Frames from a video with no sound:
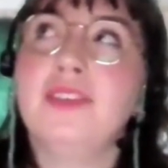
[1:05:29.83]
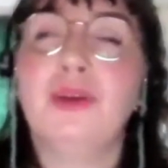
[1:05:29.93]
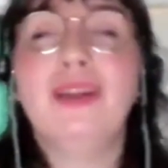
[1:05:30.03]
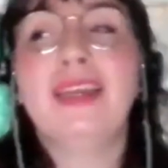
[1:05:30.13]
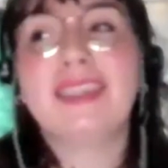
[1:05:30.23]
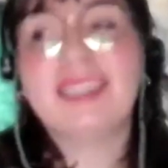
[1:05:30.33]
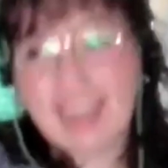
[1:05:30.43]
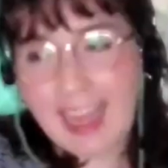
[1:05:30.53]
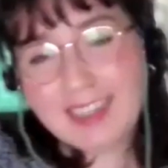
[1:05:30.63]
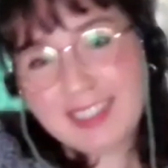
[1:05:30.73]
to an
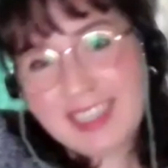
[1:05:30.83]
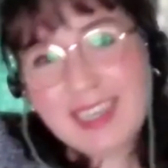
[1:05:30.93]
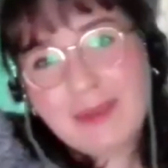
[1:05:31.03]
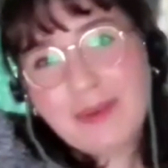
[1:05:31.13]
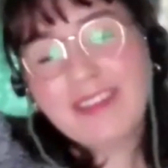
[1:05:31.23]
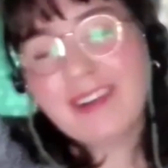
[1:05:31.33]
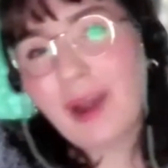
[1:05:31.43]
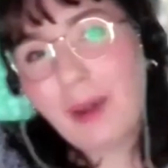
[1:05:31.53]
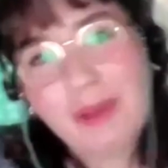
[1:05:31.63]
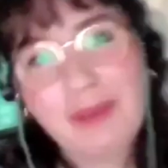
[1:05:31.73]
extent seeing where they're
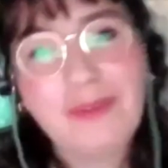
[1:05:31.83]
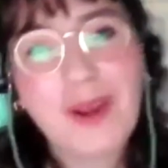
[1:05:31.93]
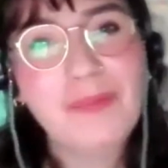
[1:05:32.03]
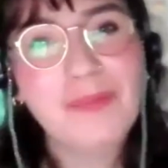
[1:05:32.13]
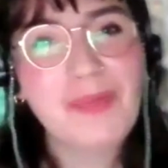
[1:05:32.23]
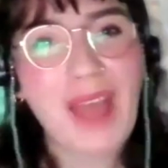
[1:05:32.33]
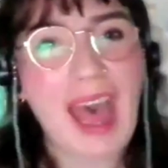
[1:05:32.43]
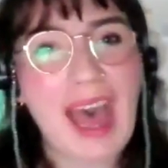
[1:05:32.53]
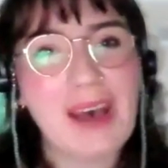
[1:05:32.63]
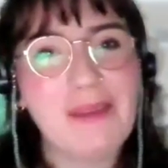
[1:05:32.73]
coming from.
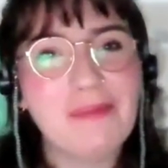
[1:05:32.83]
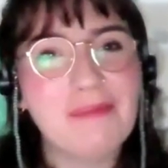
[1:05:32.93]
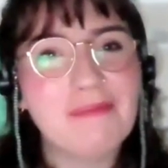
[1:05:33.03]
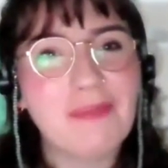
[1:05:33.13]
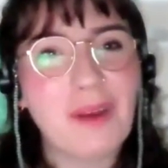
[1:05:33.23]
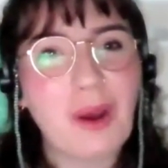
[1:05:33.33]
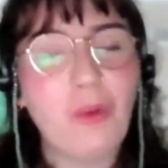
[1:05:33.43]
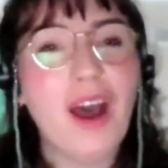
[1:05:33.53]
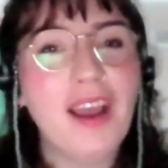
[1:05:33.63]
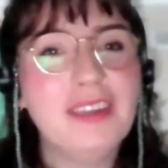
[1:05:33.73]

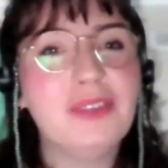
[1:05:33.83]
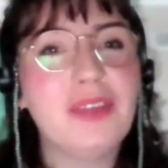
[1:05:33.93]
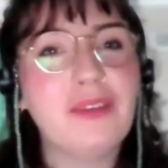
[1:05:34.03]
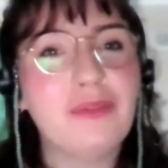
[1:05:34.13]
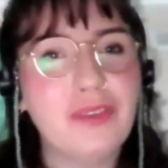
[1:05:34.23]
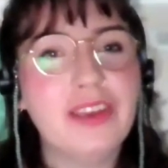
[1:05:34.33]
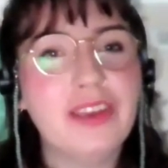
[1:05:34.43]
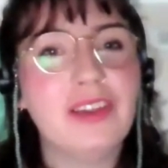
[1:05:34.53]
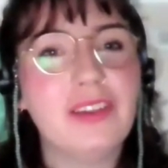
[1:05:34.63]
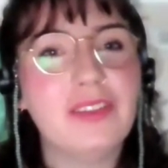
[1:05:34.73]
Why do they
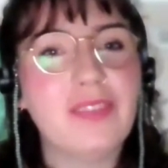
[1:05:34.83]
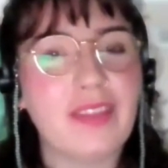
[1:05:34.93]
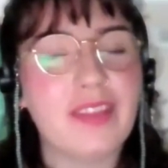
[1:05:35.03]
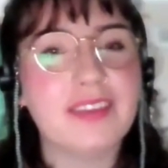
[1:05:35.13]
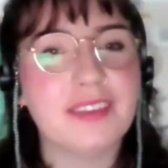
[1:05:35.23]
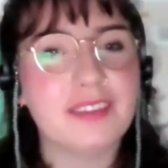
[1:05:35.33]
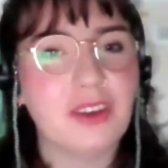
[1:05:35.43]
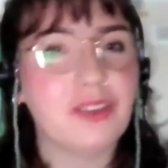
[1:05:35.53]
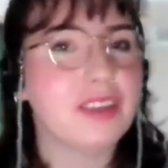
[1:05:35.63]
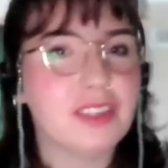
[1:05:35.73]
feel that this is
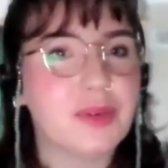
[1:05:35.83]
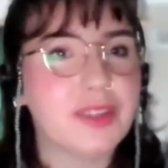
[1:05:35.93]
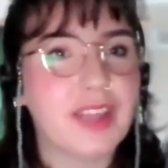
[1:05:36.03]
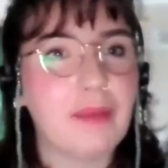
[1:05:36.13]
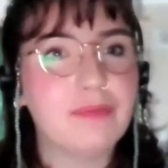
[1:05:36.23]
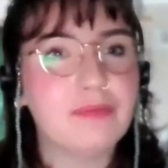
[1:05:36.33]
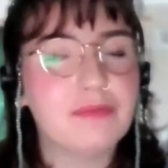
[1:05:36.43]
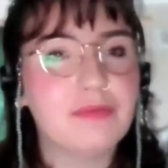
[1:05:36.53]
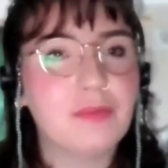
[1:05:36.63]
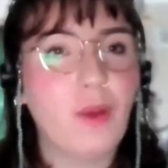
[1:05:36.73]
nothing to do with them?
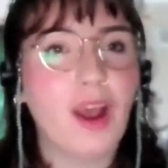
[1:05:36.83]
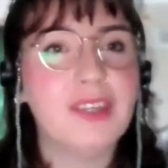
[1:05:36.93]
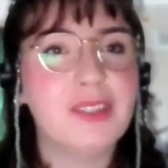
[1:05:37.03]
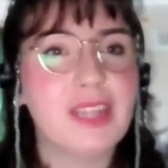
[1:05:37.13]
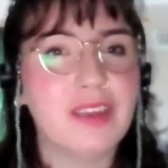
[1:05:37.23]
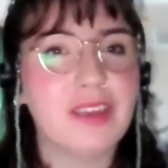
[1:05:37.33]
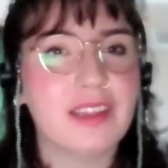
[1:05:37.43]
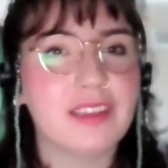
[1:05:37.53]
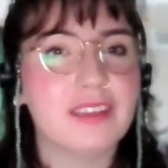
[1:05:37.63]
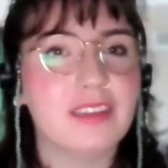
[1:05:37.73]
Why do they feel
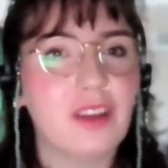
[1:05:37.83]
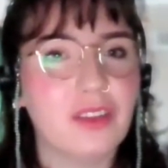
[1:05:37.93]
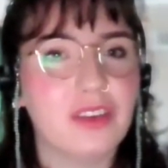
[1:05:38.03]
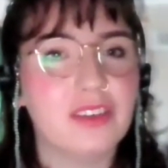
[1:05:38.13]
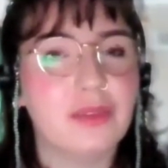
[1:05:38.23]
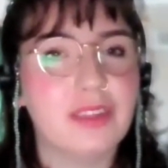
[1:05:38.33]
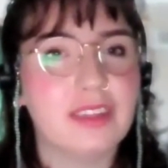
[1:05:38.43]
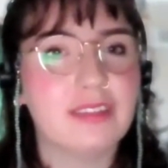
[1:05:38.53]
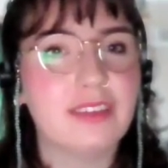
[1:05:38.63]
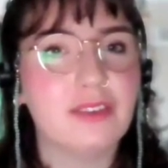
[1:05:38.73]
that this is nothing to do with the
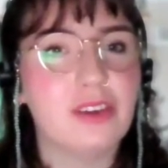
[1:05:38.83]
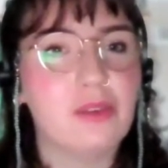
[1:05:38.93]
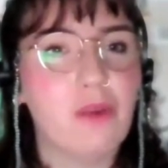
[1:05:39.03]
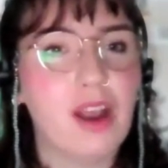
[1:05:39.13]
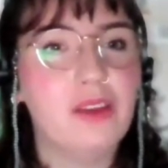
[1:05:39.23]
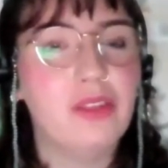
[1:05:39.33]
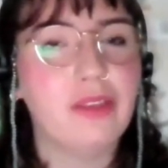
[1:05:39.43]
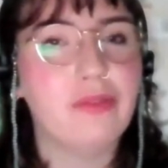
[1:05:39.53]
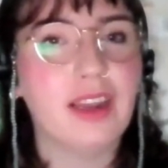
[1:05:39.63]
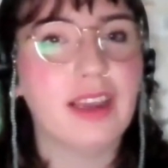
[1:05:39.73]
institution? Why do they
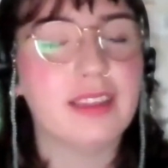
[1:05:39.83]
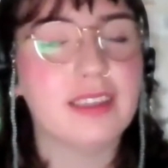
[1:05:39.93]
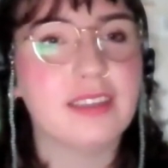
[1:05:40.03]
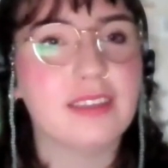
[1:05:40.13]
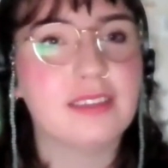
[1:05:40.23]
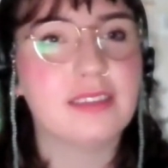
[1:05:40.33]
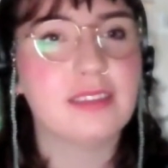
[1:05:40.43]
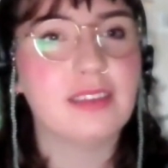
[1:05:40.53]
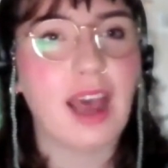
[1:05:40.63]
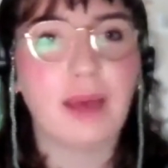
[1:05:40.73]
feel like this is
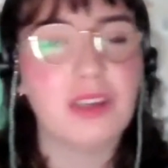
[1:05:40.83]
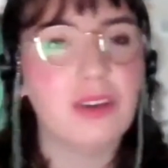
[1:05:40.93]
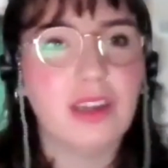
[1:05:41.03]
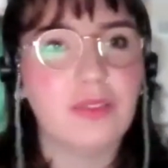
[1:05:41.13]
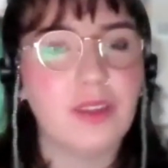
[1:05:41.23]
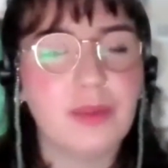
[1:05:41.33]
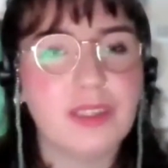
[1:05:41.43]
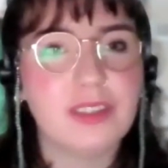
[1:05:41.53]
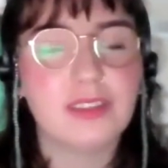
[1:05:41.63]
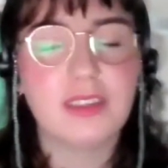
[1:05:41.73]
absolutely not their
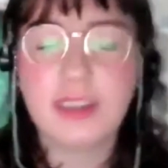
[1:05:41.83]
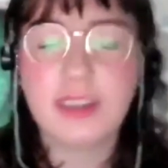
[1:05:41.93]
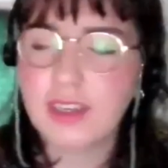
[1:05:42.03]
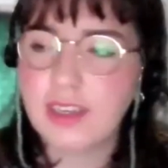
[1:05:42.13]
business?